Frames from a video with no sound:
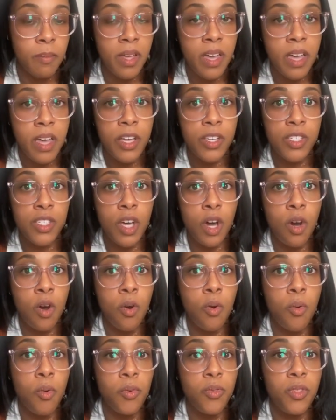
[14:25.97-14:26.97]

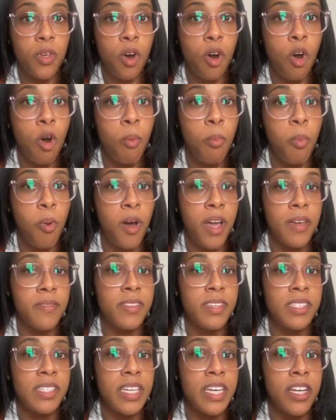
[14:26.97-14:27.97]
So the whole point of
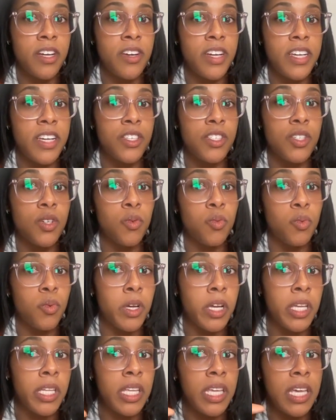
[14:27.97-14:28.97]
this here is to
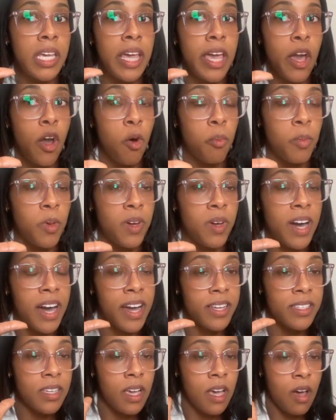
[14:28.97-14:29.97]
really help you
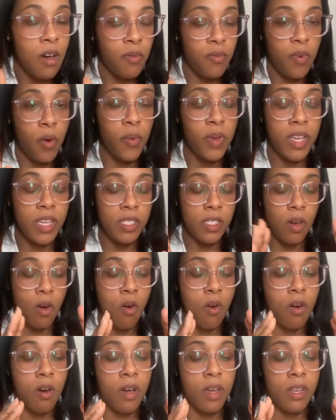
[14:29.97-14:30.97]
guys focus
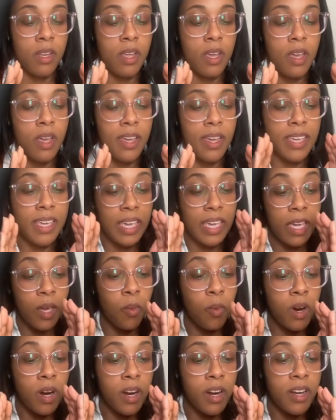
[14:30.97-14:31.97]
on
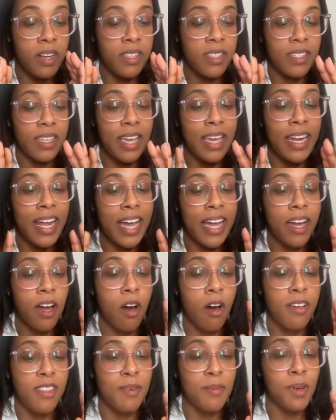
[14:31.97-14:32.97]
keywords, and I
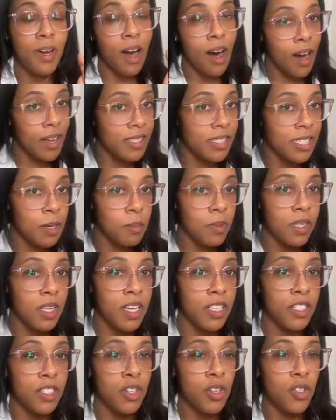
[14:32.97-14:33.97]
call them concept
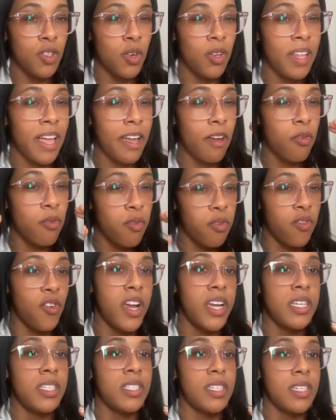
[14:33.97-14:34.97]
clusters or like
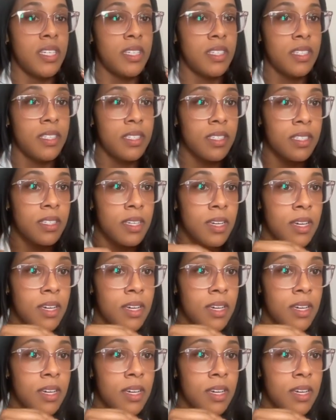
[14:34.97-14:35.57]
phrases.